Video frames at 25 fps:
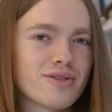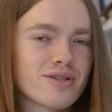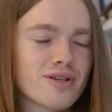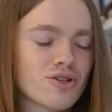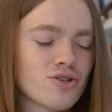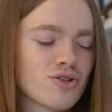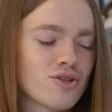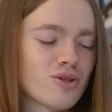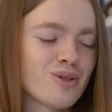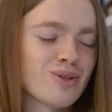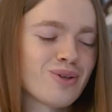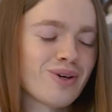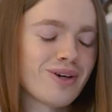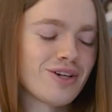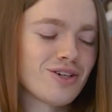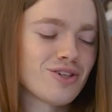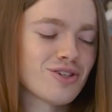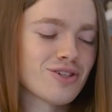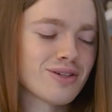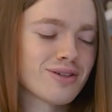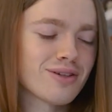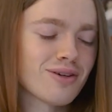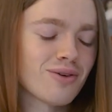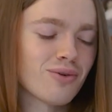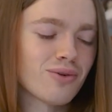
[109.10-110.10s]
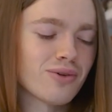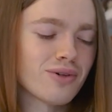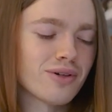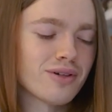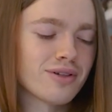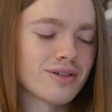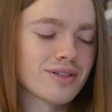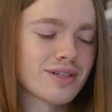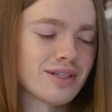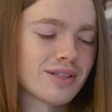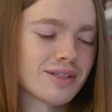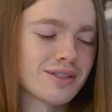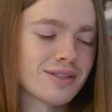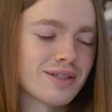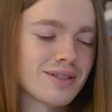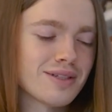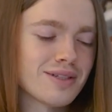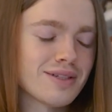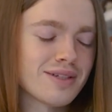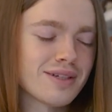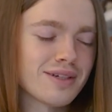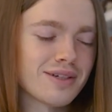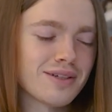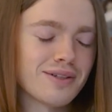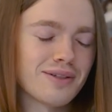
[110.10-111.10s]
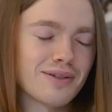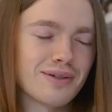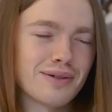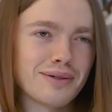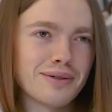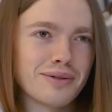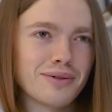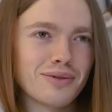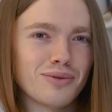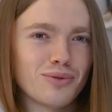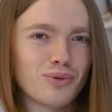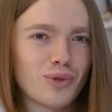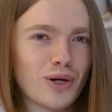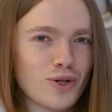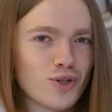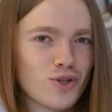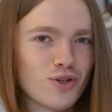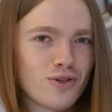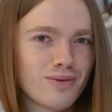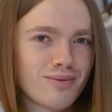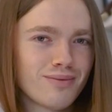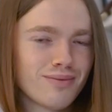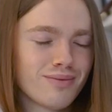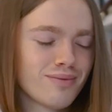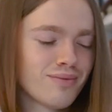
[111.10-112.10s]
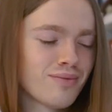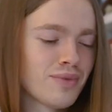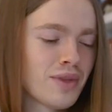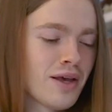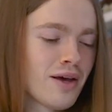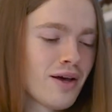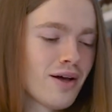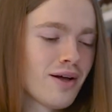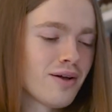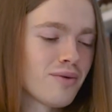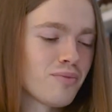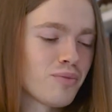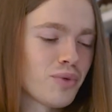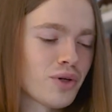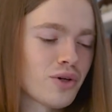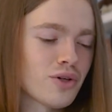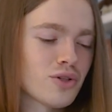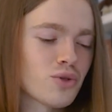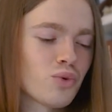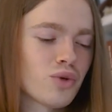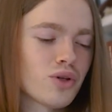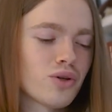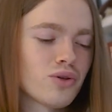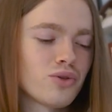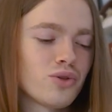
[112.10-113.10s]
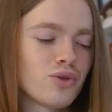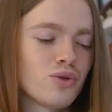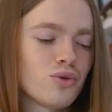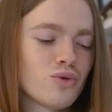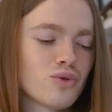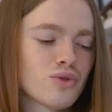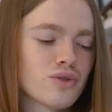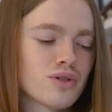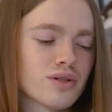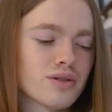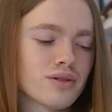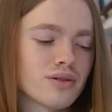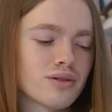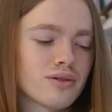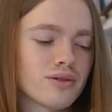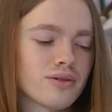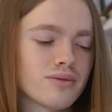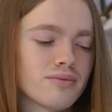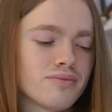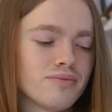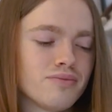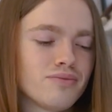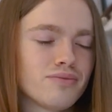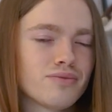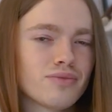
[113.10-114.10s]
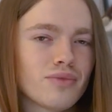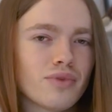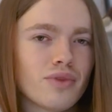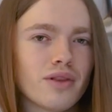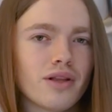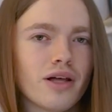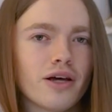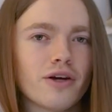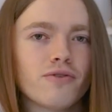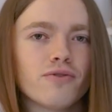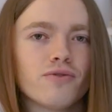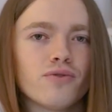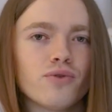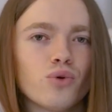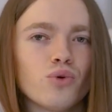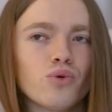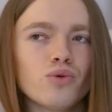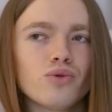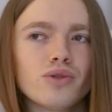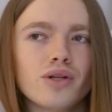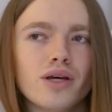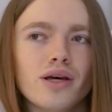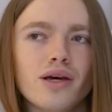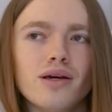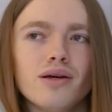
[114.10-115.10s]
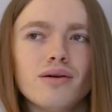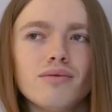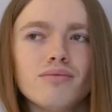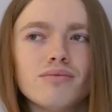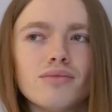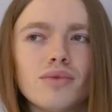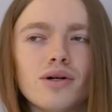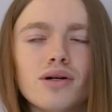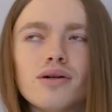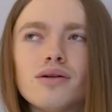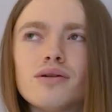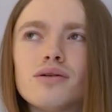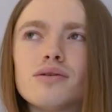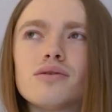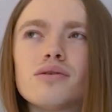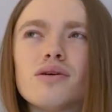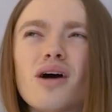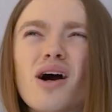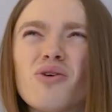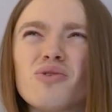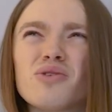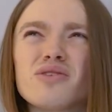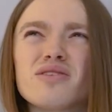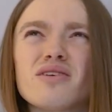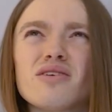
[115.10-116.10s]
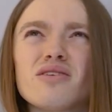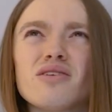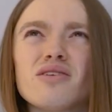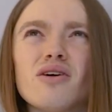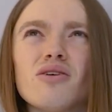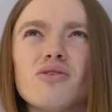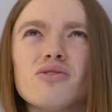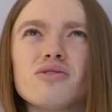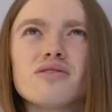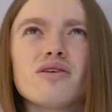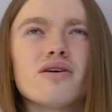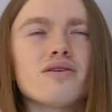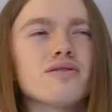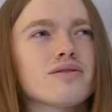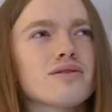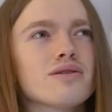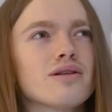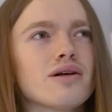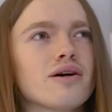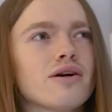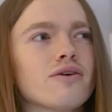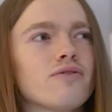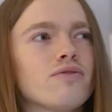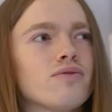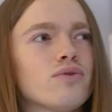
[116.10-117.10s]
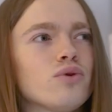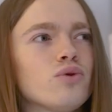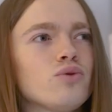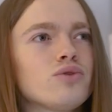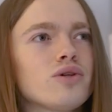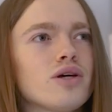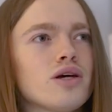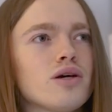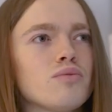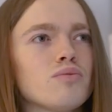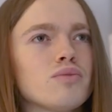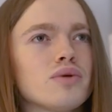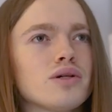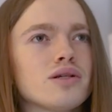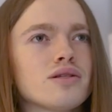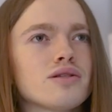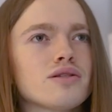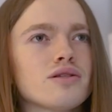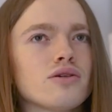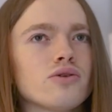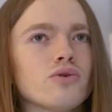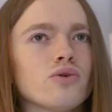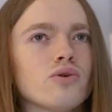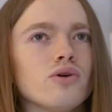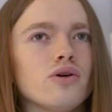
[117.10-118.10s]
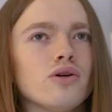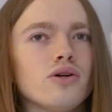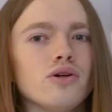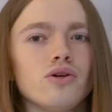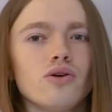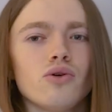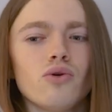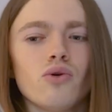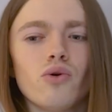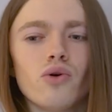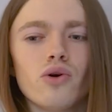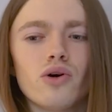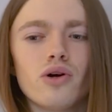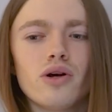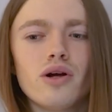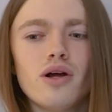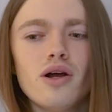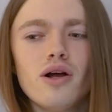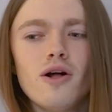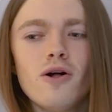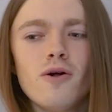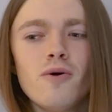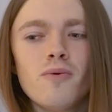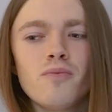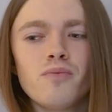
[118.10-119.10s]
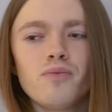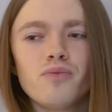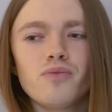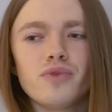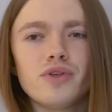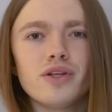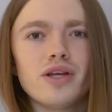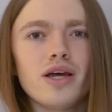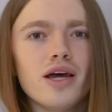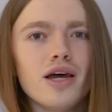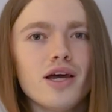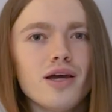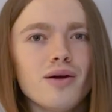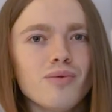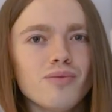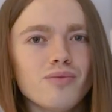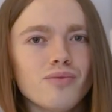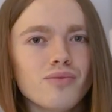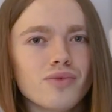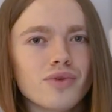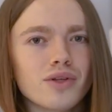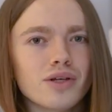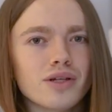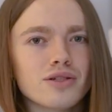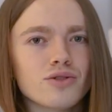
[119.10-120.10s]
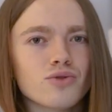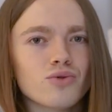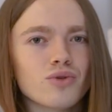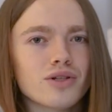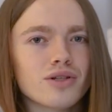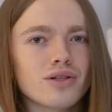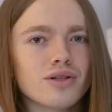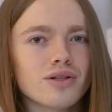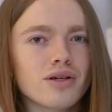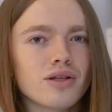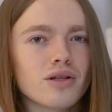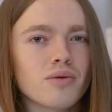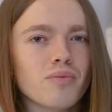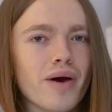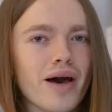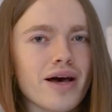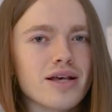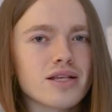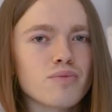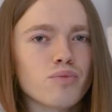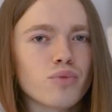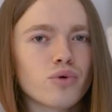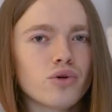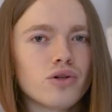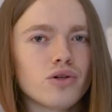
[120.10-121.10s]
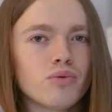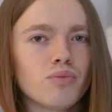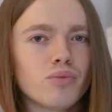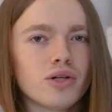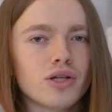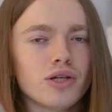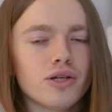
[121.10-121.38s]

such situation or sentence in uh, Russian because we don't use uh, like full name. Oh, how to say no? That's like full name, but it's so your name that is written in the passport. But